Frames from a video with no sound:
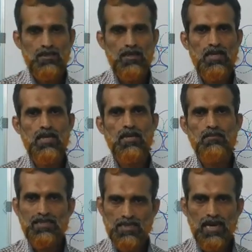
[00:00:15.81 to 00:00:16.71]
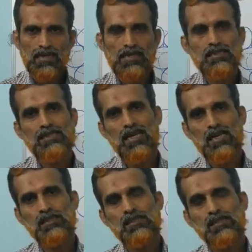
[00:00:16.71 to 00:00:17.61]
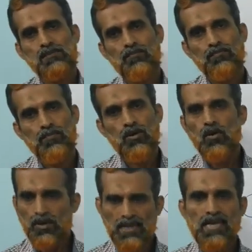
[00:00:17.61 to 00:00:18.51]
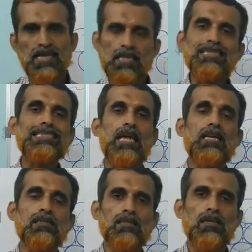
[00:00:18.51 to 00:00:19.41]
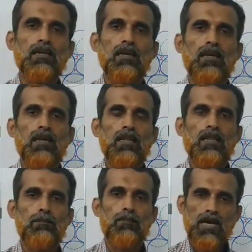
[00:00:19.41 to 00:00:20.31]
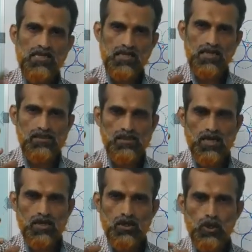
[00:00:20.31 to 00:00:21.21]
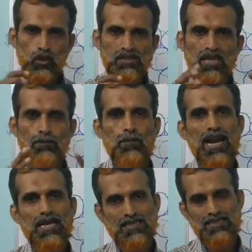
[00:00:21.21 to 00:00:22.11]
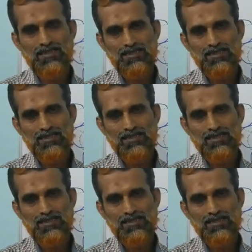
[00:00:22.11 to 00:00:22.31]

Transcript: in metallic crystals or in any crystals the particles are closely packed